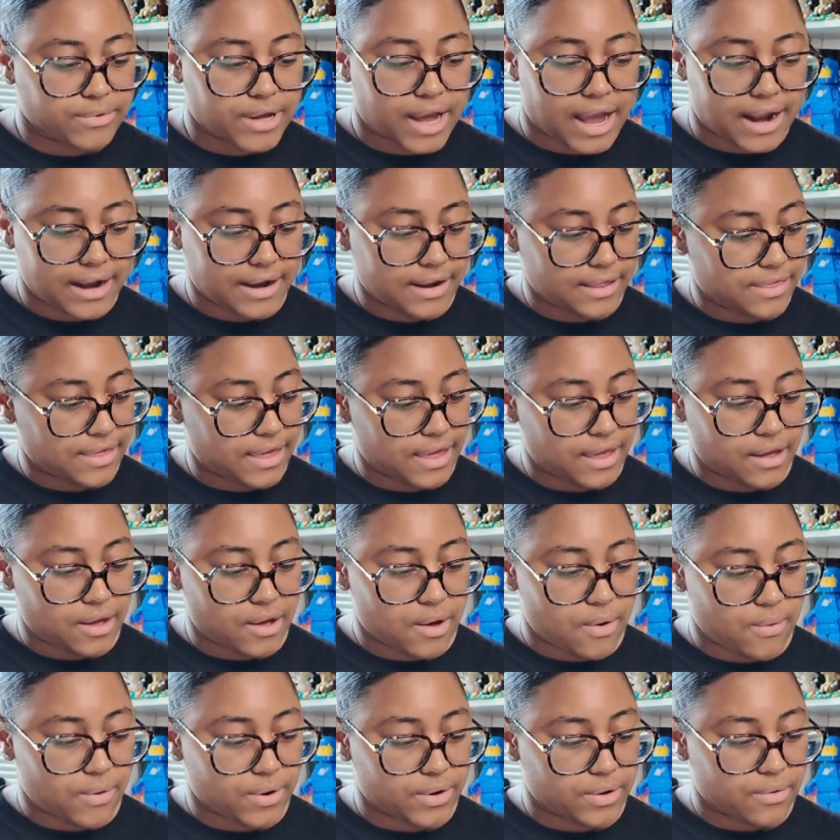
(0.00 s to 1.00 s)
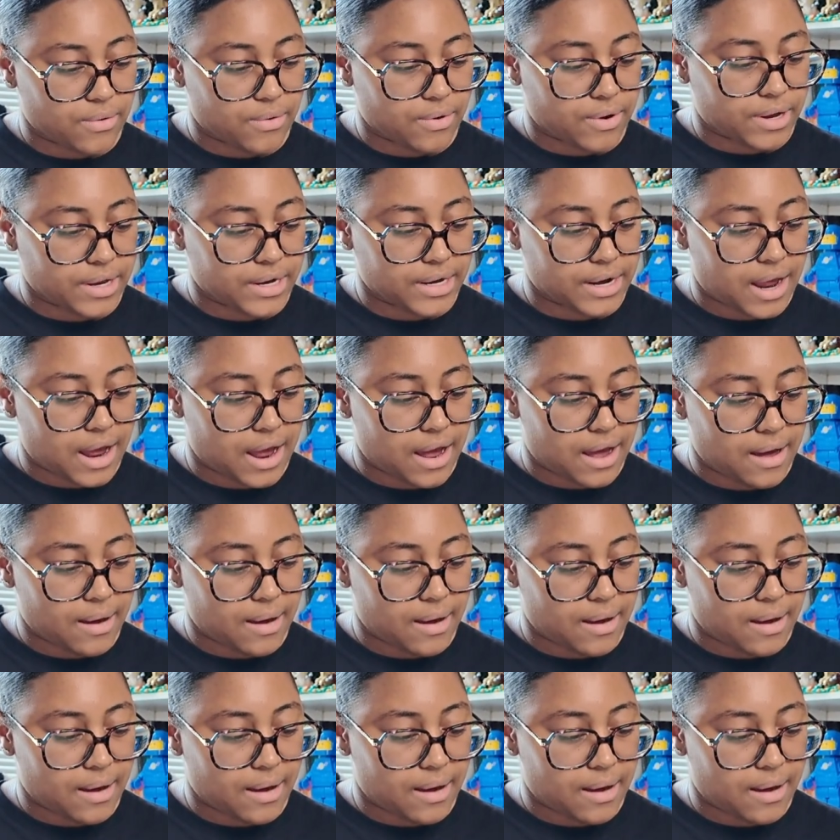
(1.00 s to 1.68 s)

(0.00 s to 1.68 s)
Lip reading: kind of thing going on.